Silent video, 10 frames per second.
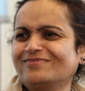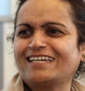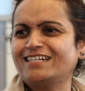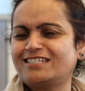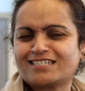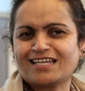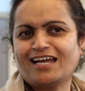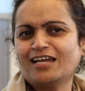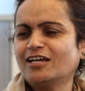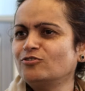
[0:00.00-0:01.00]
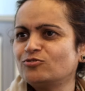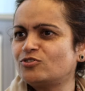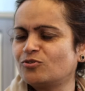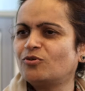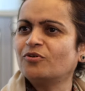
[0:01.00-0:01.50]
kids, I
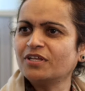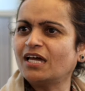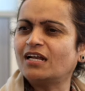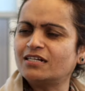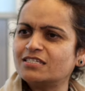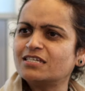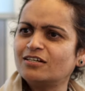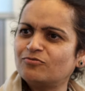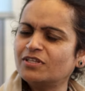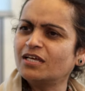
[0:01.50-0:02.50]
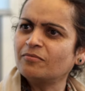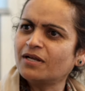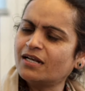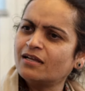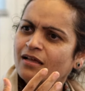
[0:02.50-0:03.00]
used to go there and sit with him,
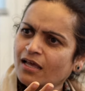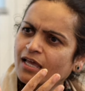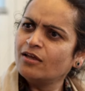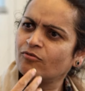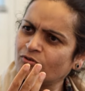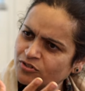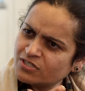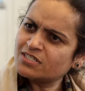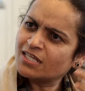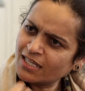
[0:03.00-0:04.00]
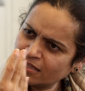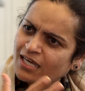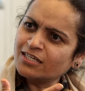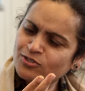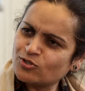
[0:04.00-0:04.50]
and he would say
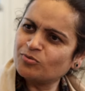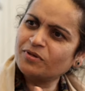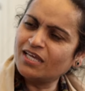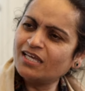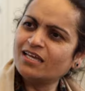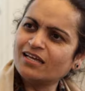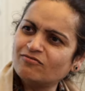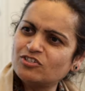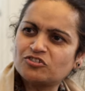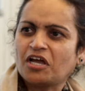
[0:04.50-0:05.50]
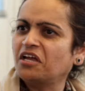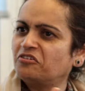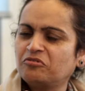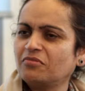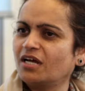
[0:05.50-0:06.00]
things to me, which
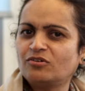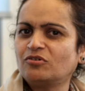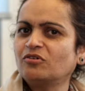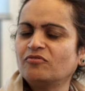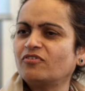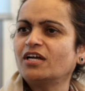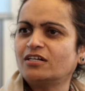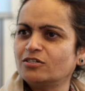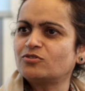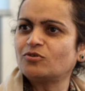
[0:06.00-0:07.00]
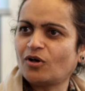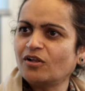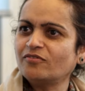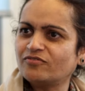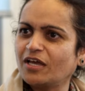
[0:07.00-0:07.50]
I don't know if I understood
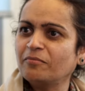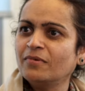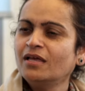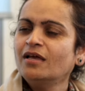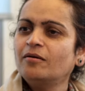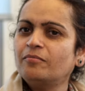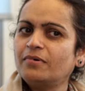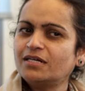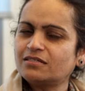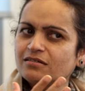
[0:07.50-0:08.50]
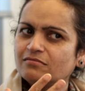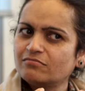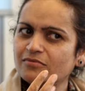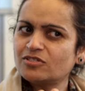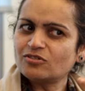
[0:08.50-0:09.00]
all of them, but
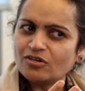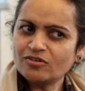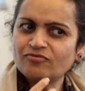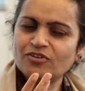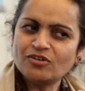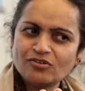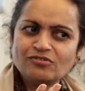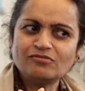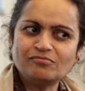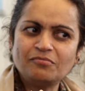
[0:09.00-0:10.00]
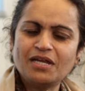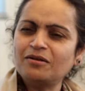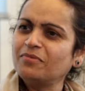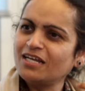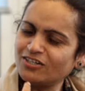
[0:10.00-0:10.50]
sort of,
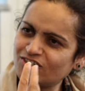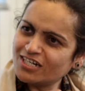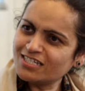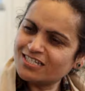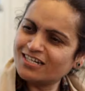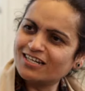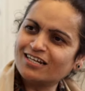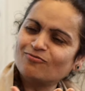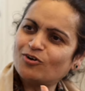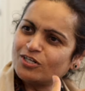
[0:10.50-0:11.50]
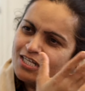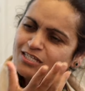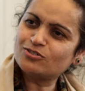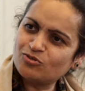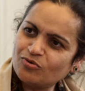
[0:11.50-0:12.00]
made me interested in what
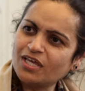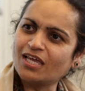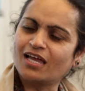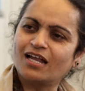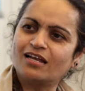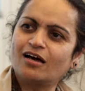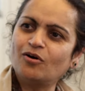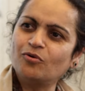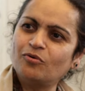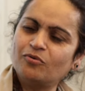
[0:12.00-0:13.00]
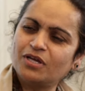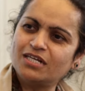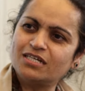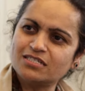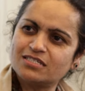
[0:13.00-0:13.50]
he's doing and how he
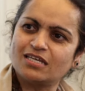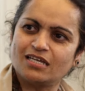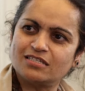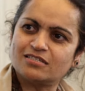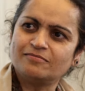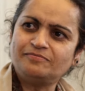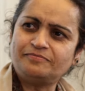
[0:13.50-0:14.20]
does things.